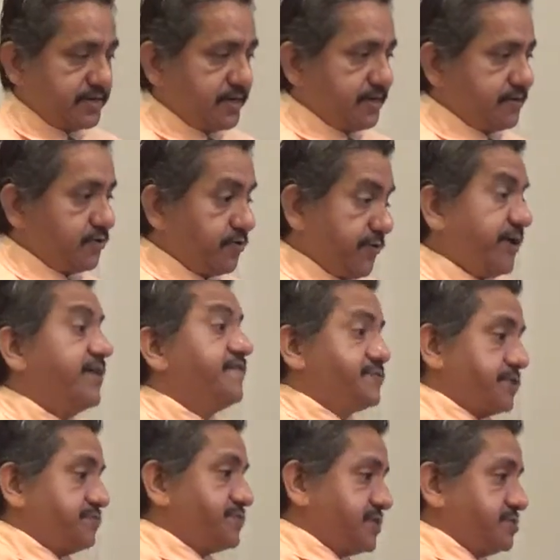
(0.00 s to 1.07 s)
uh, or if
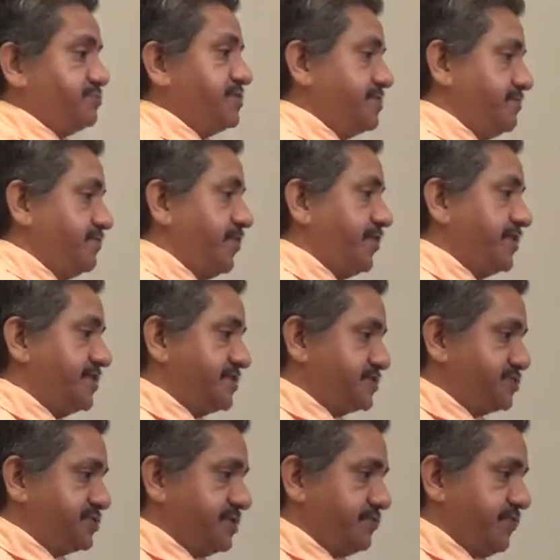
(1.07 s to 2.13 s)
something's been imparted
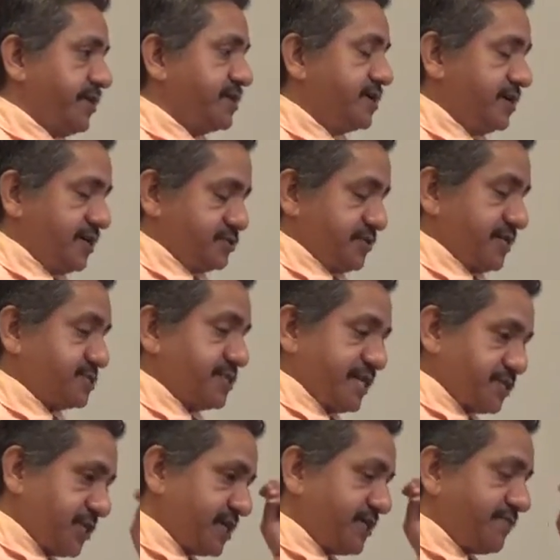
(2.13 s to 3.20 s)
into them, right? So like I
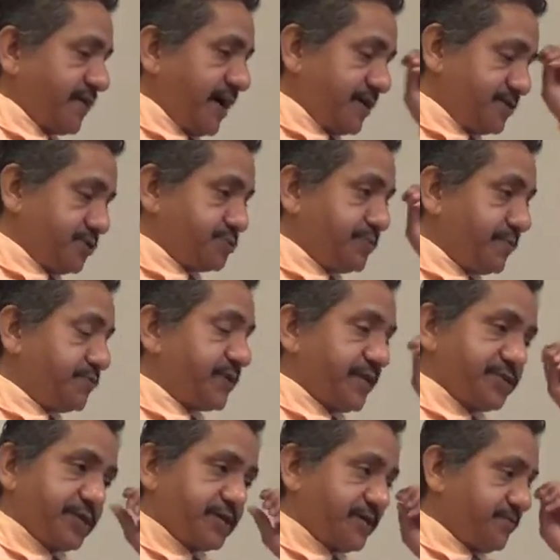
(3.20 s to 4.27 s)
said, I think of, I, there's people that
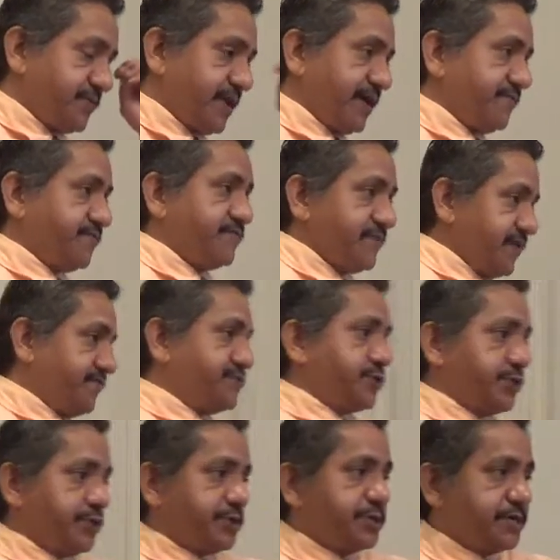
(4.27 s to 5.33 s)
I think of that have left
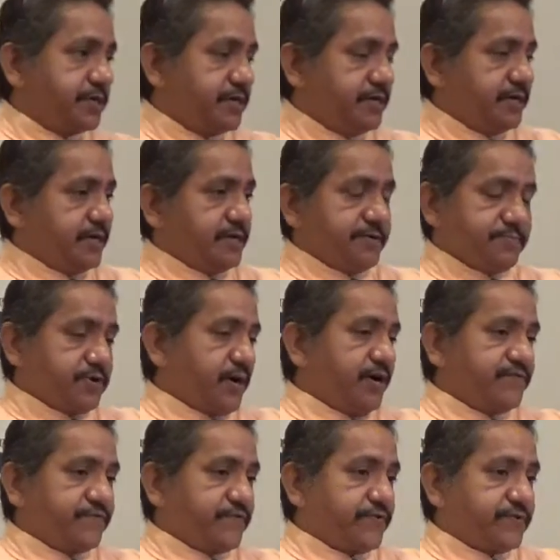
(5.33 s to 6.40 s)
church,
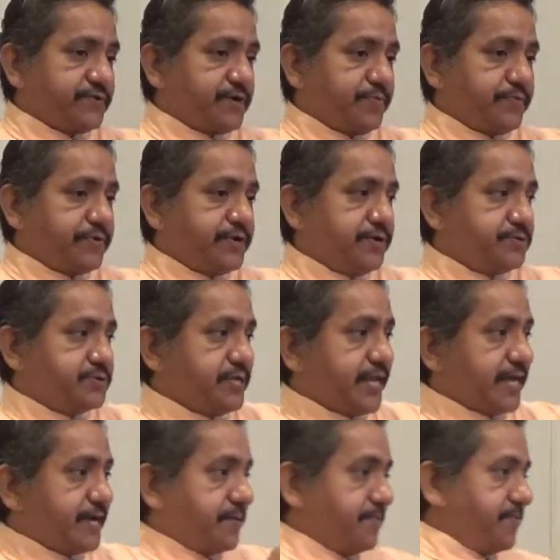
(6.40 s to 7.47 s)
gone for a couple years, and
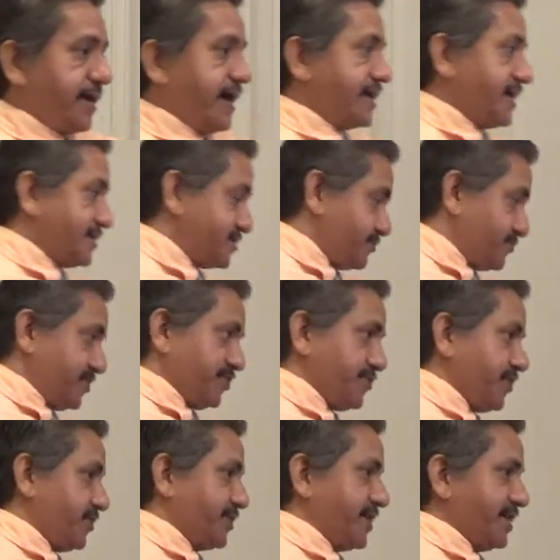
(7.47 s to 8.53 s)
I come back and they're
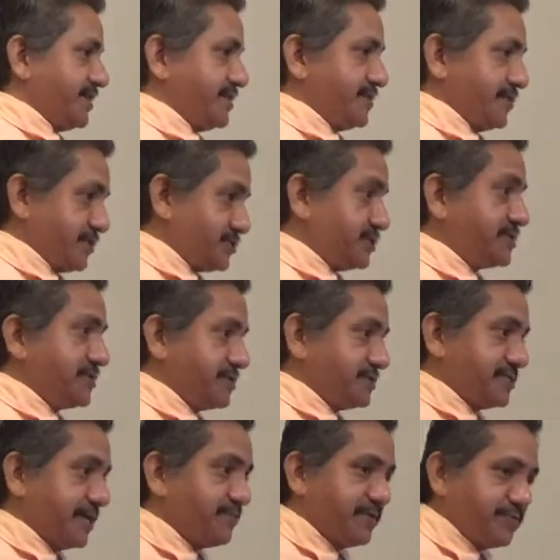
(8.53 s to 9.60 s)
there again. They see the
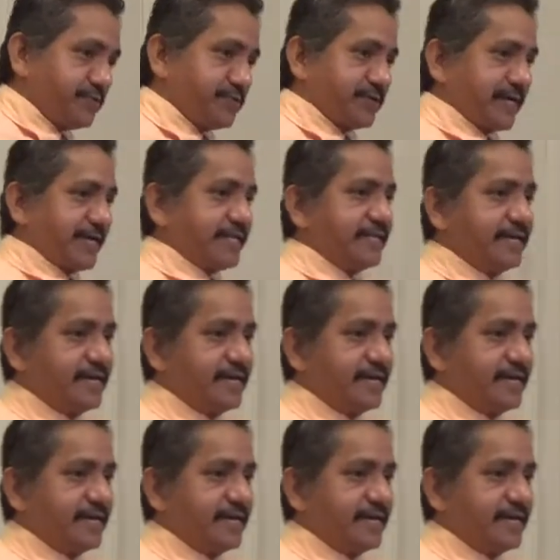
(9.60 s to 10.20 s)
same people again.